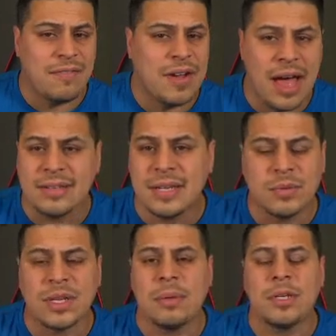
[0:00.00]
content
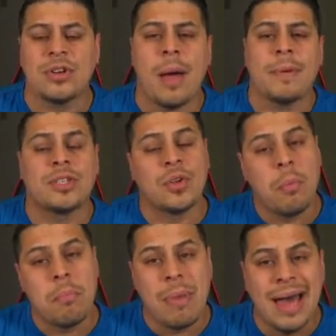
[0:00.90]
was going to be dropping. So
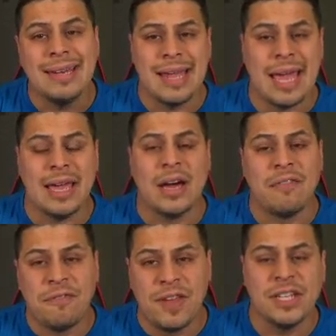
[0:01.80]
Monday,
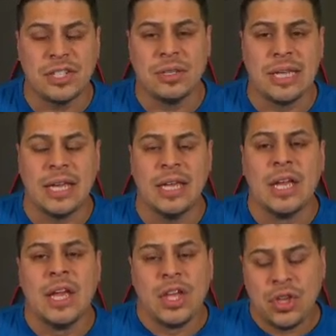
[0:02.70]
officially,
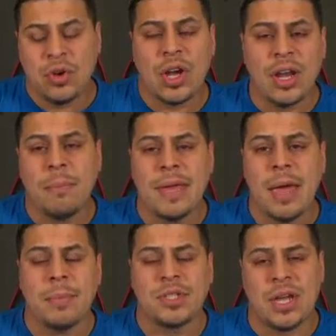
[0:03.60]
you're going to be
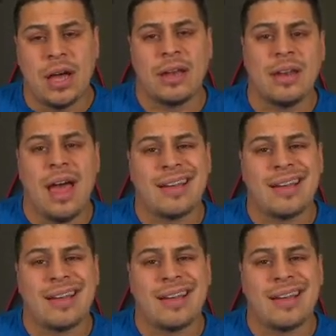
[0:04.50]
able to unlock